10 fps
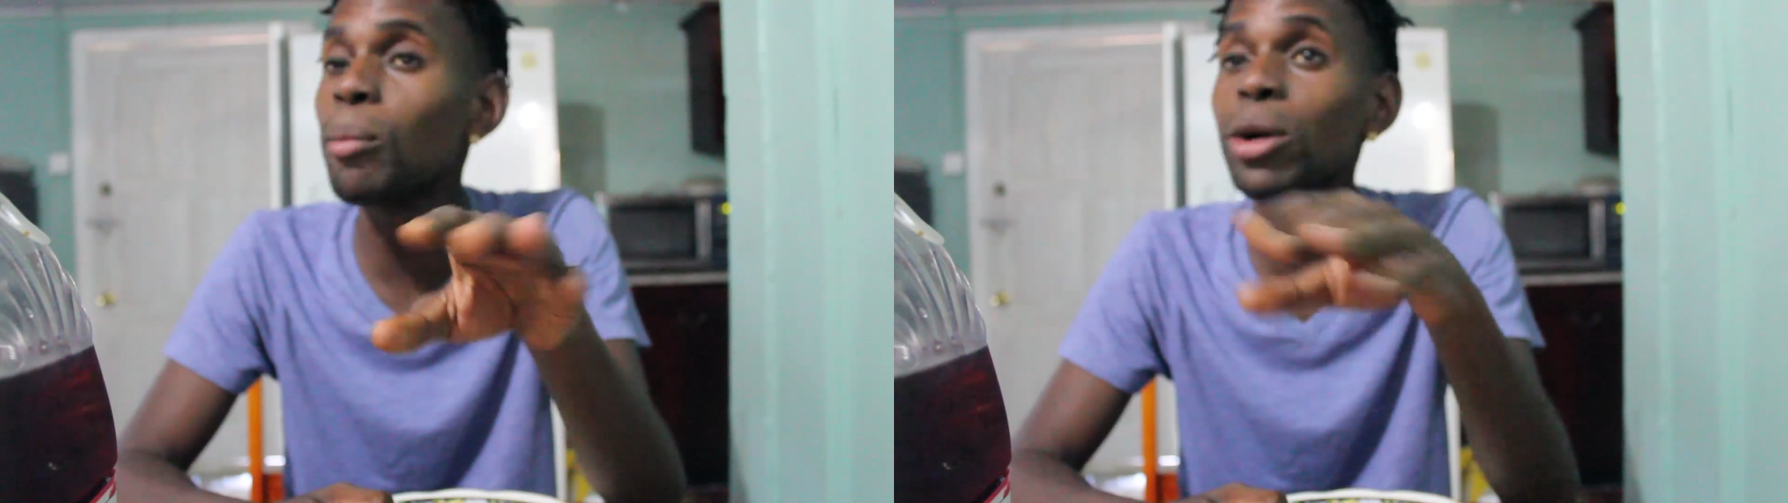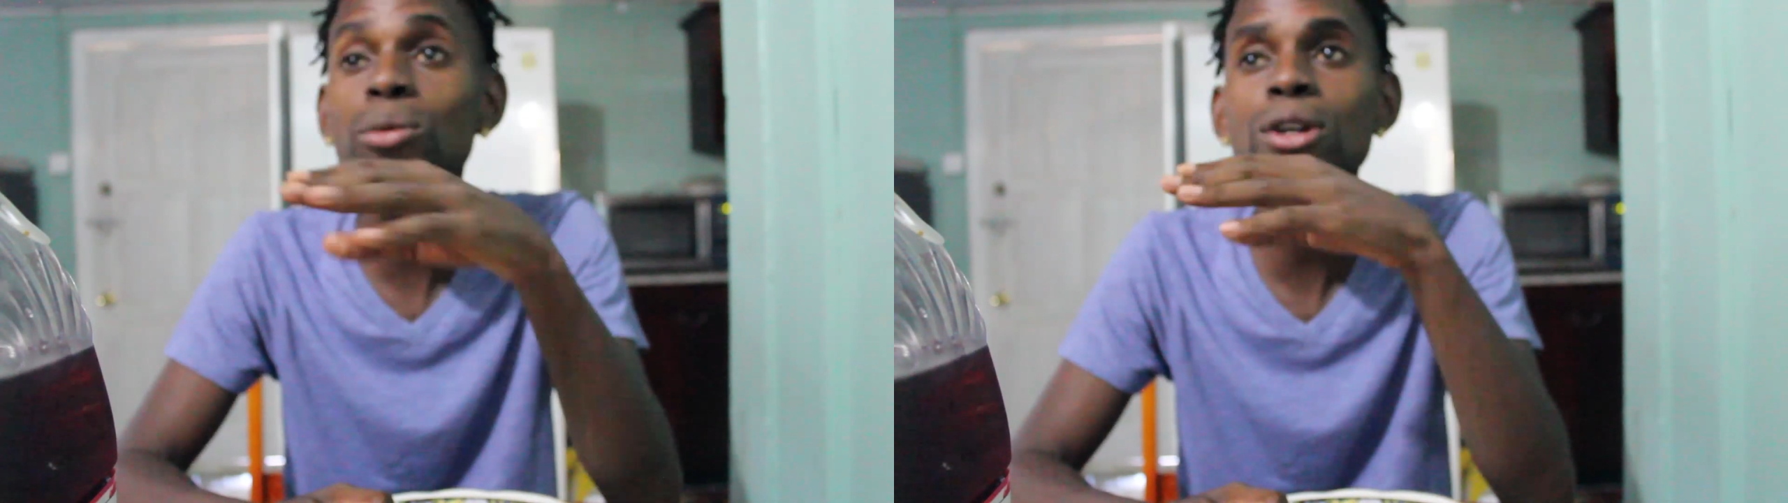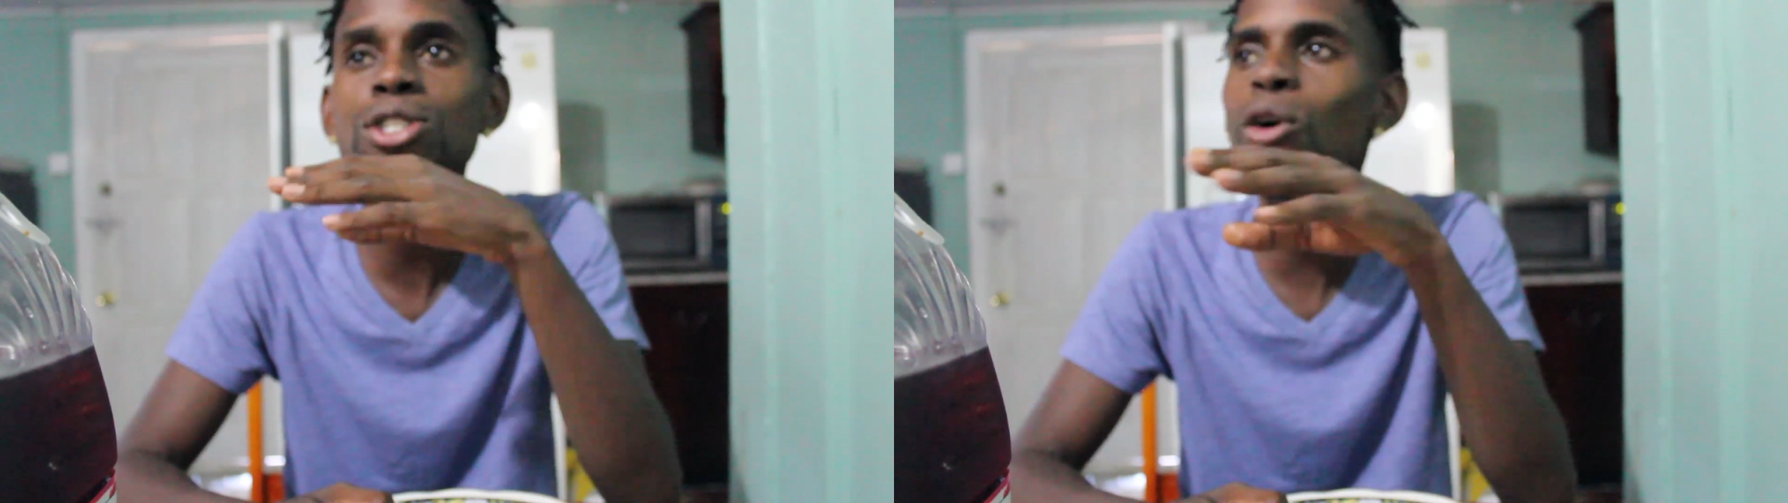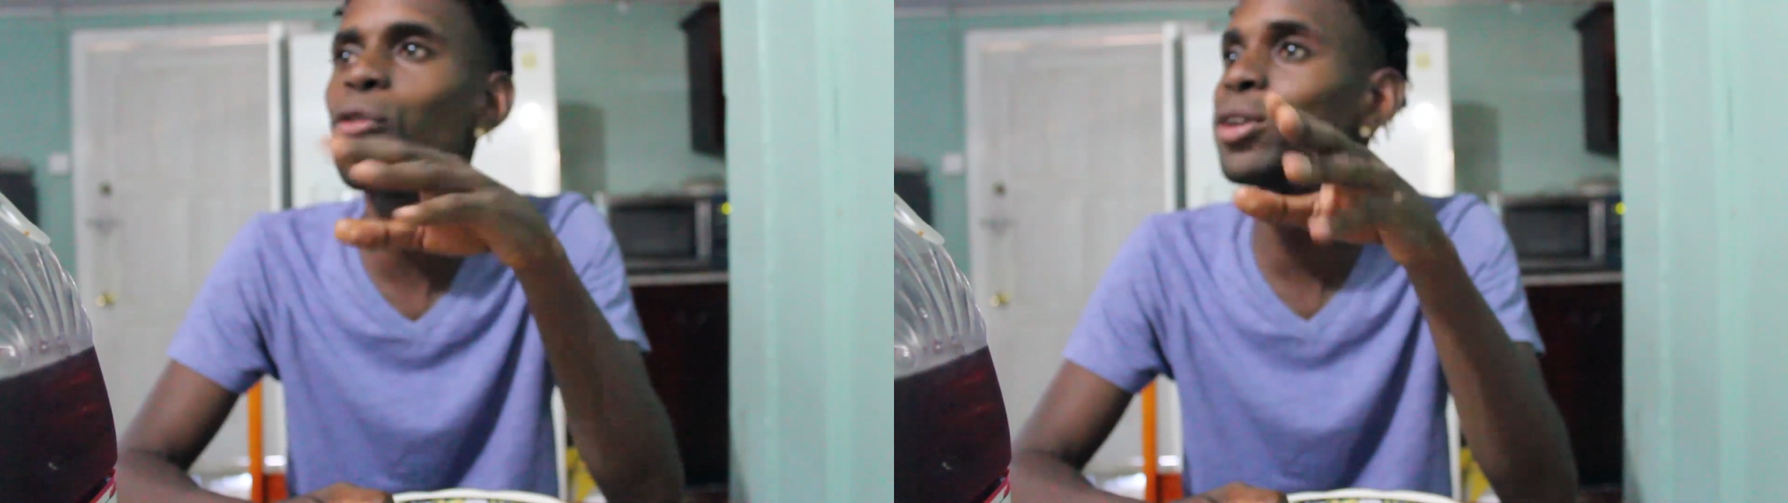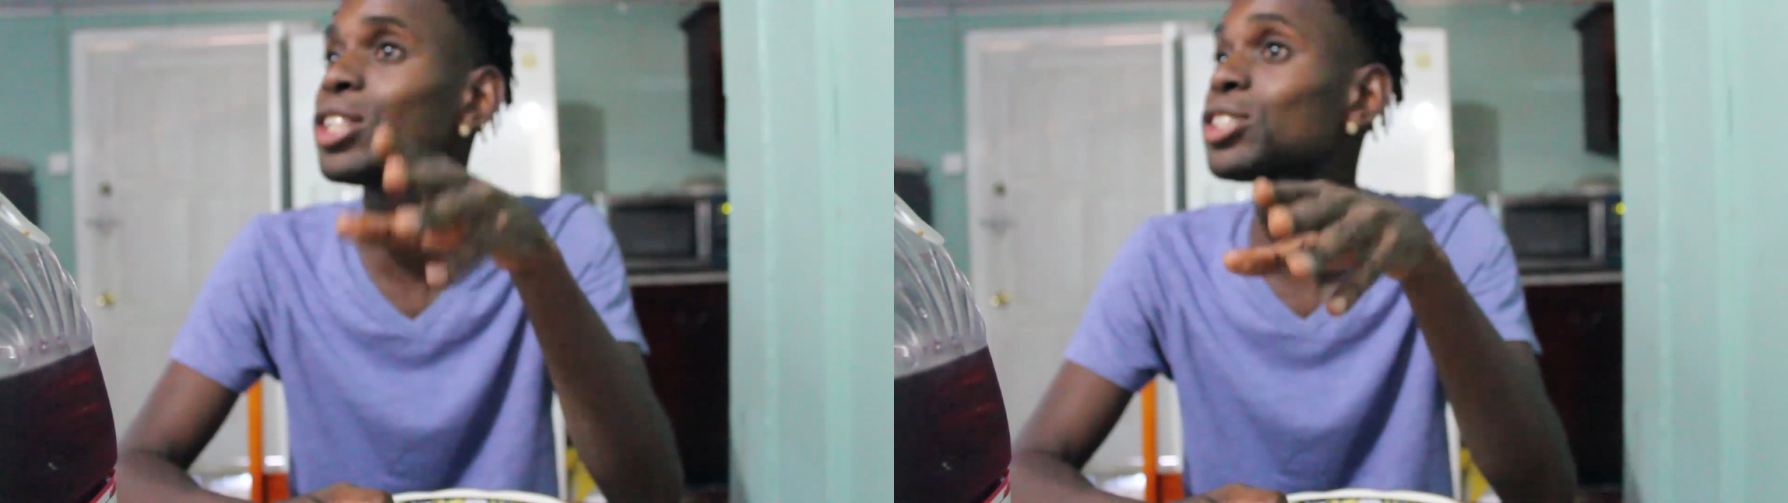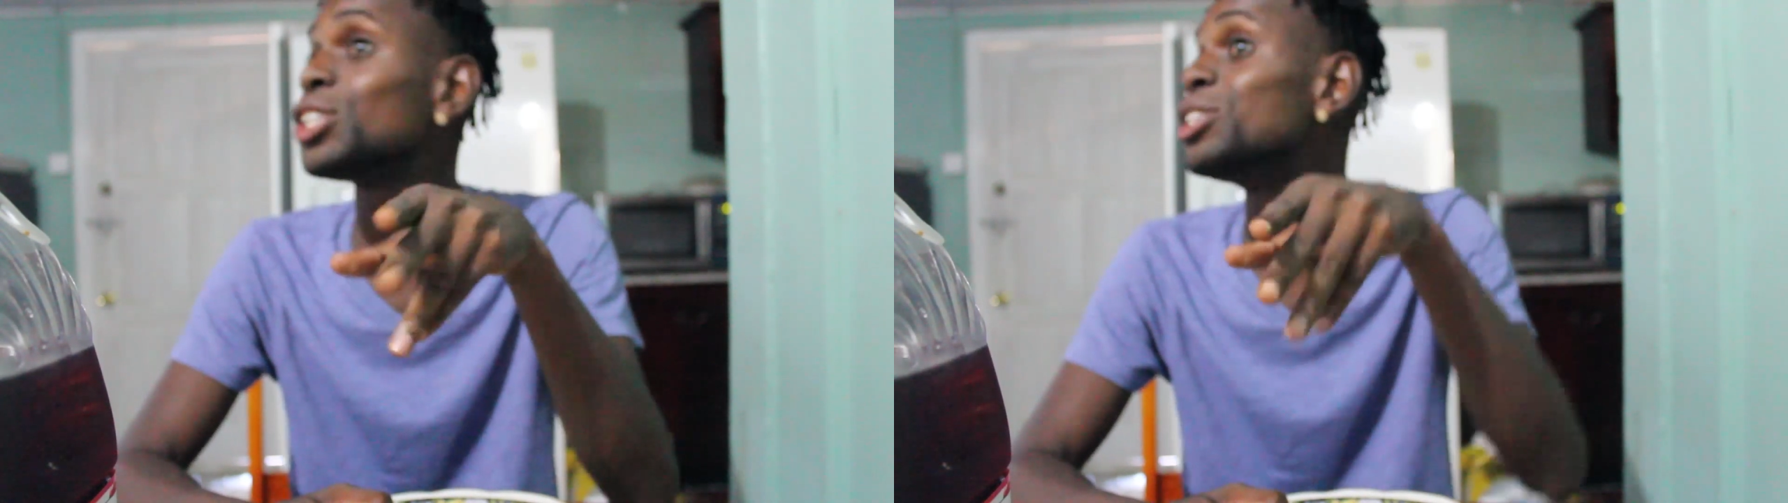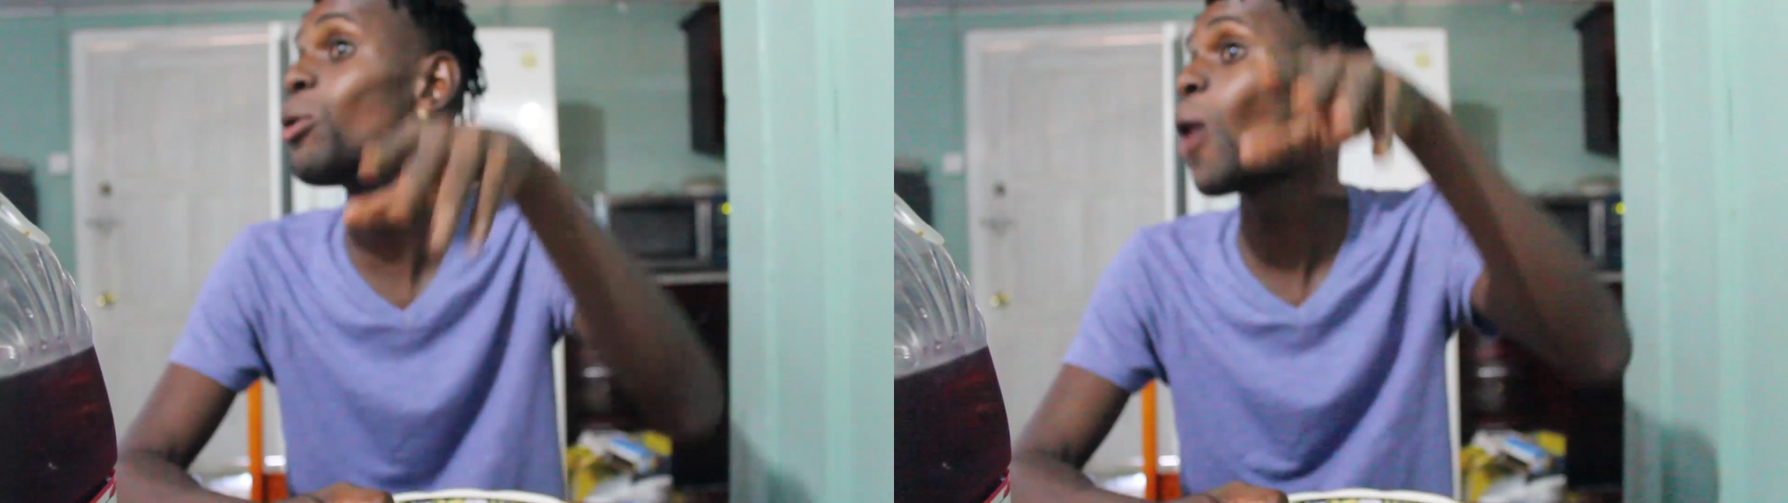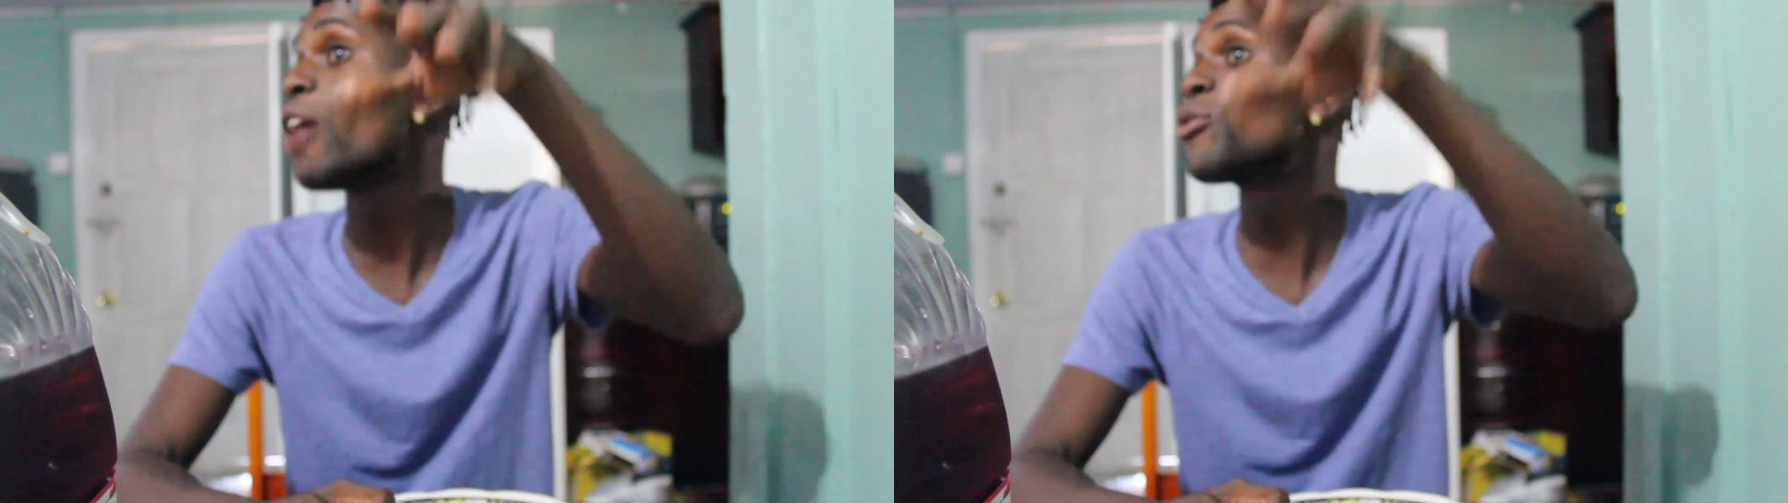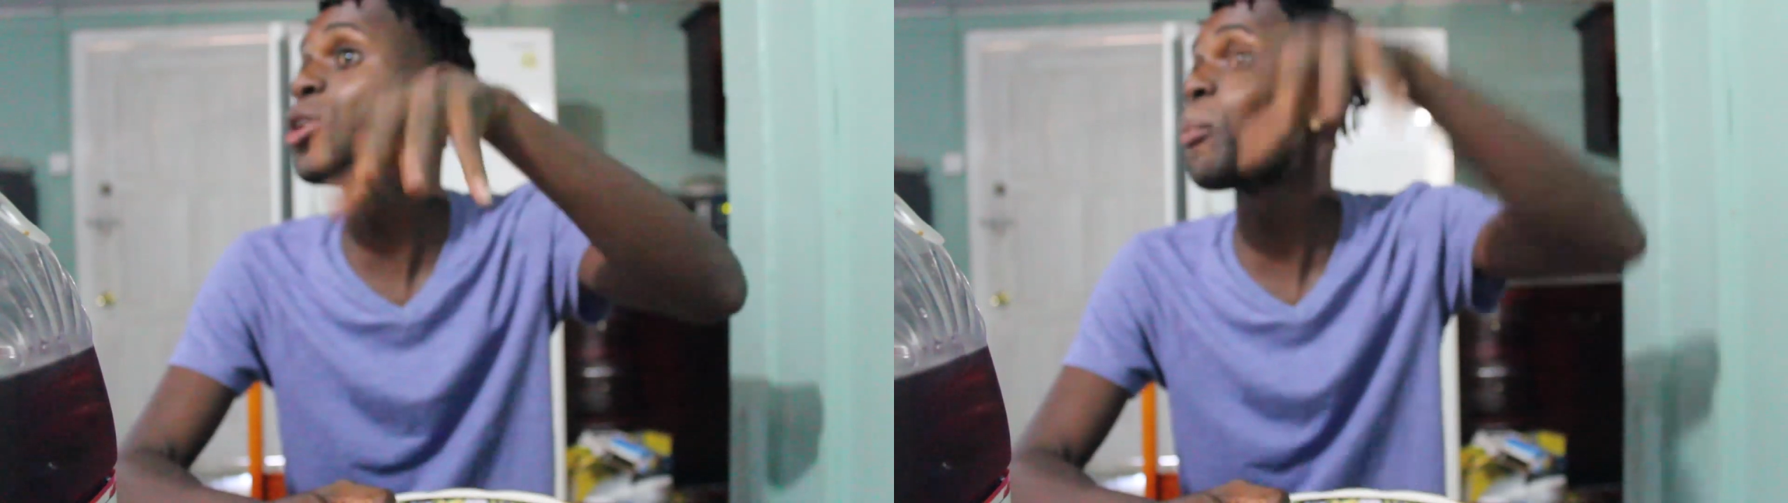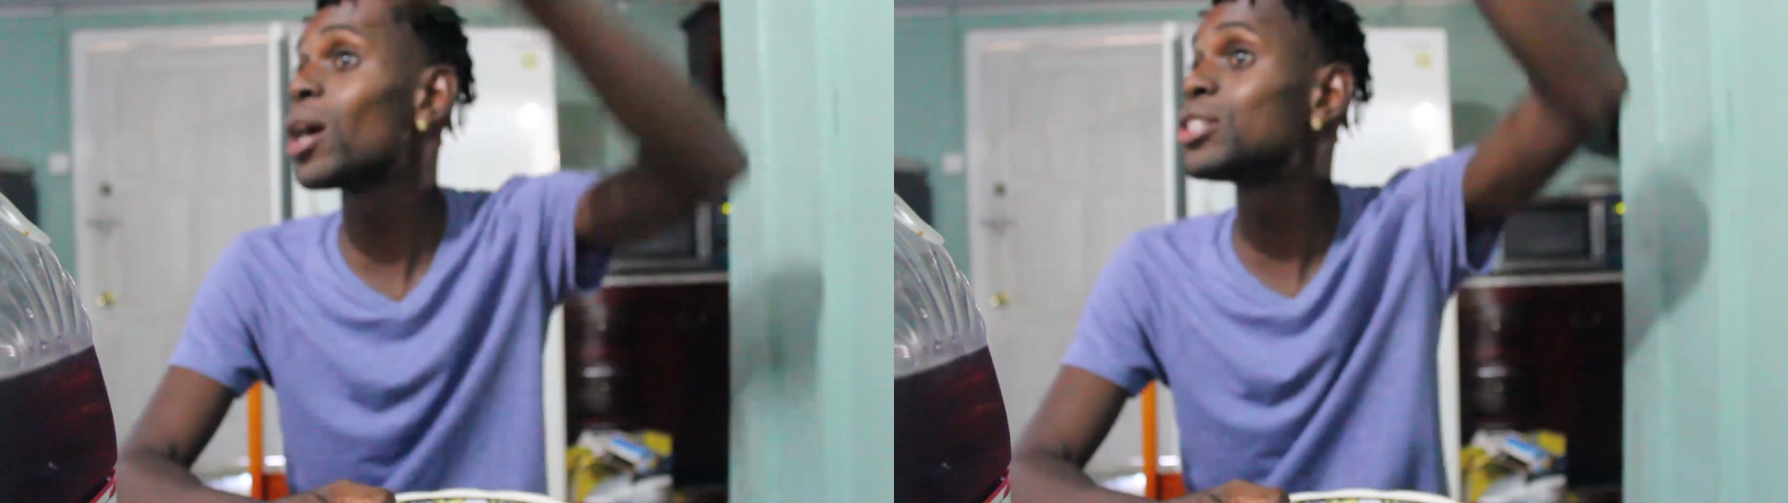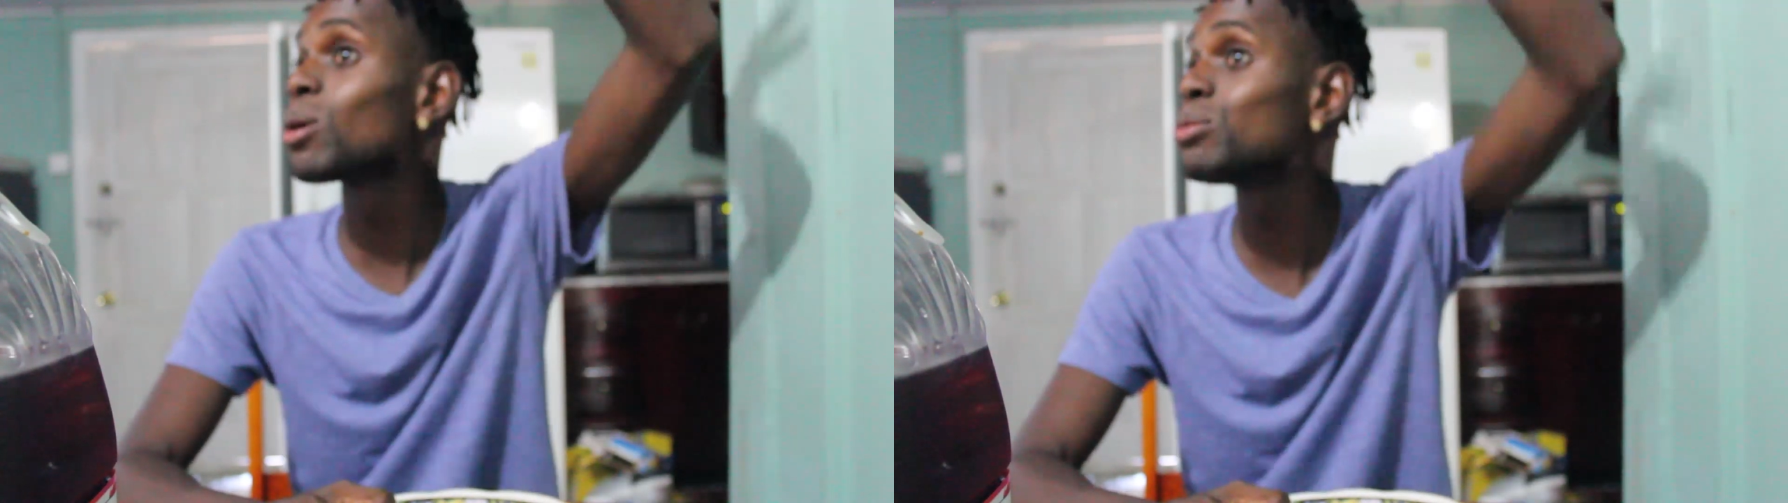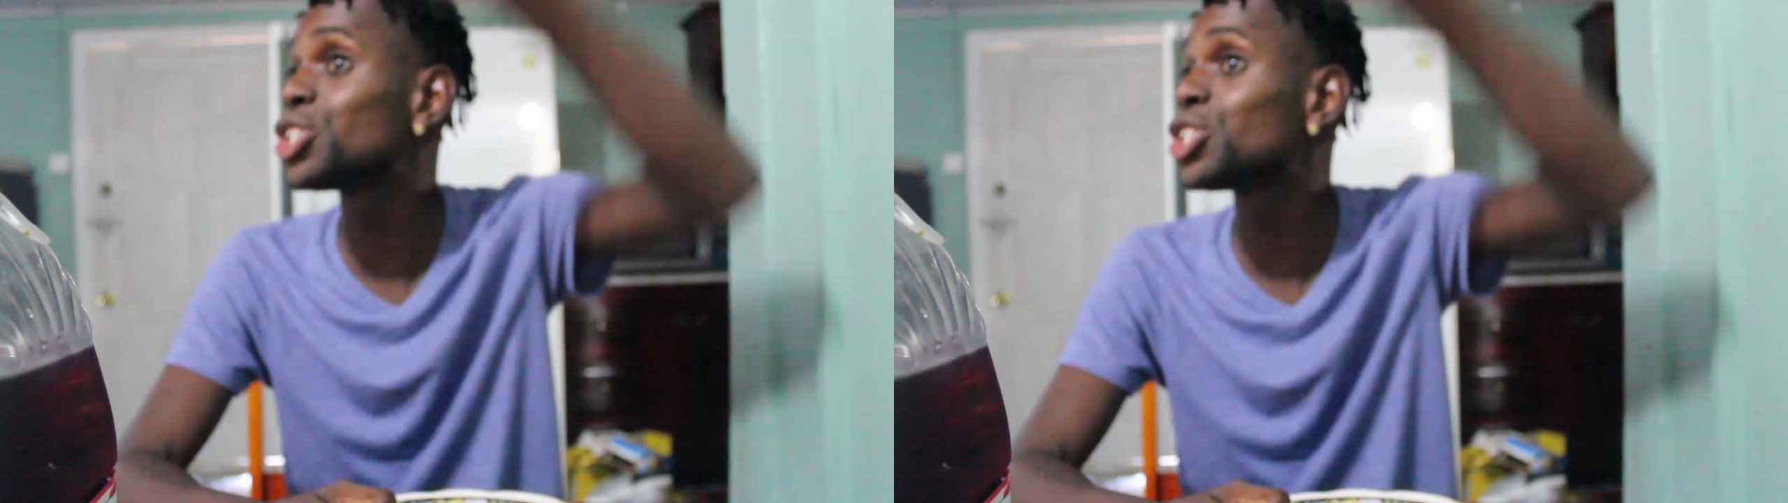but it was so fun seeing the wife going up on some